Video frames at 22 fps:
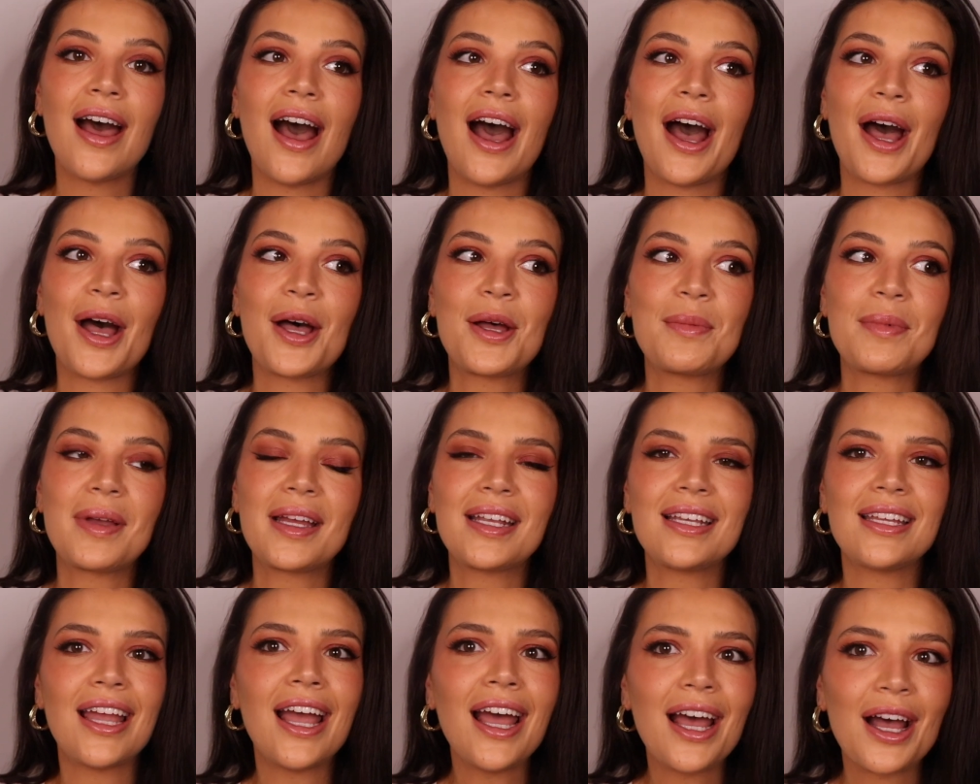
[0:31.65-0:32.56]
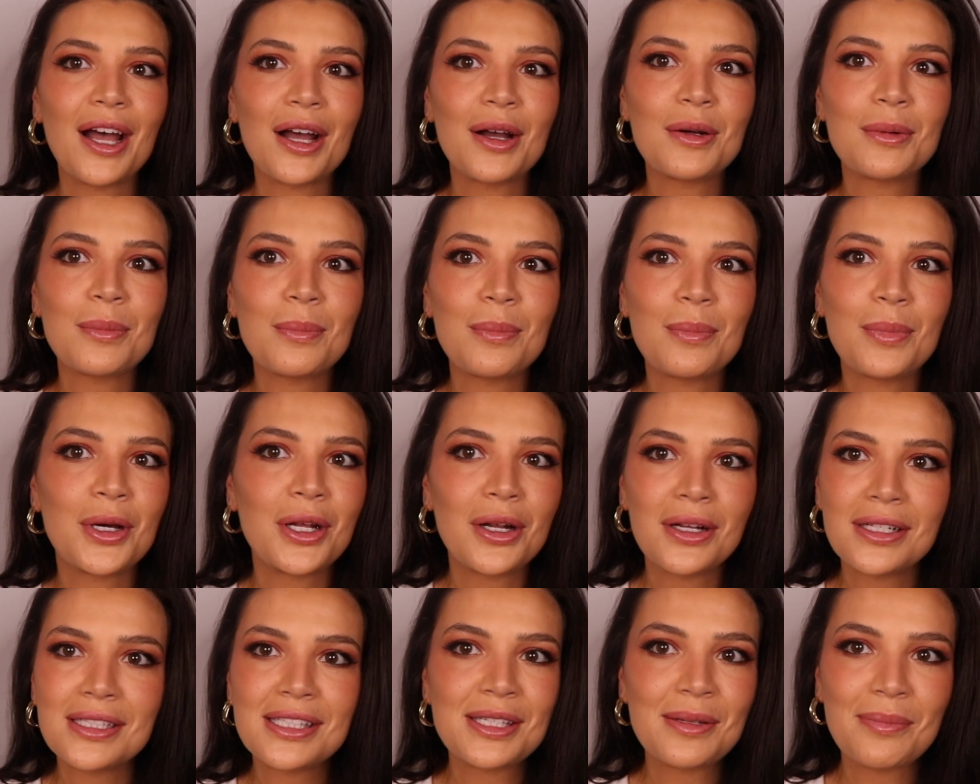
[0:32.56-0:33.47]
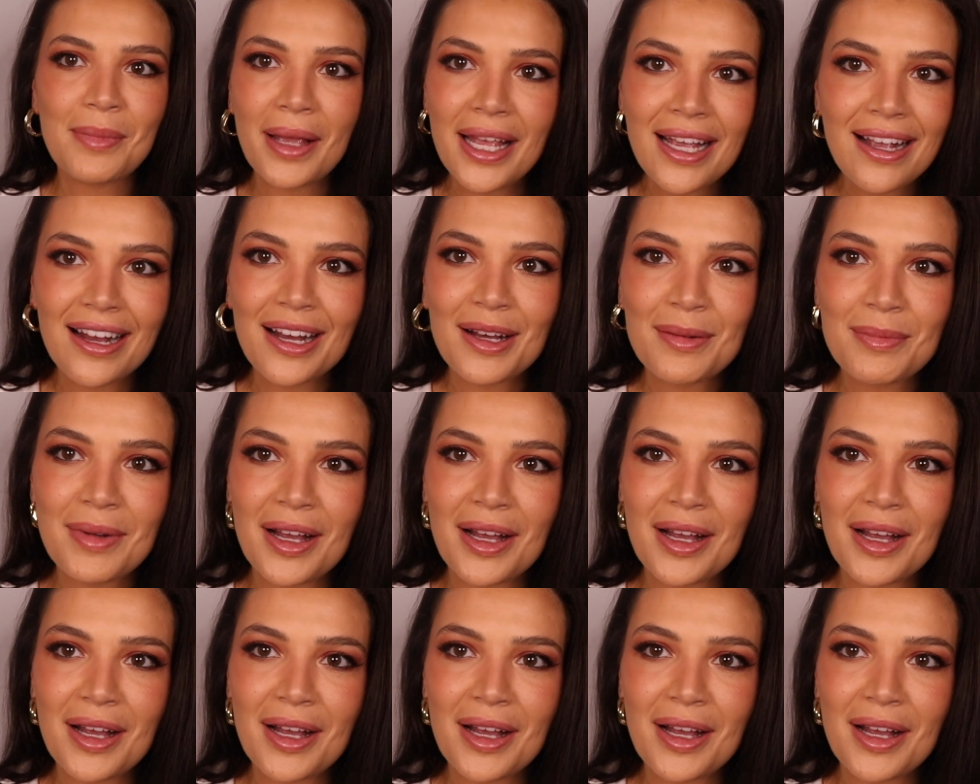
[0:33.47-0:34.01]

and yeah, put on some makeup.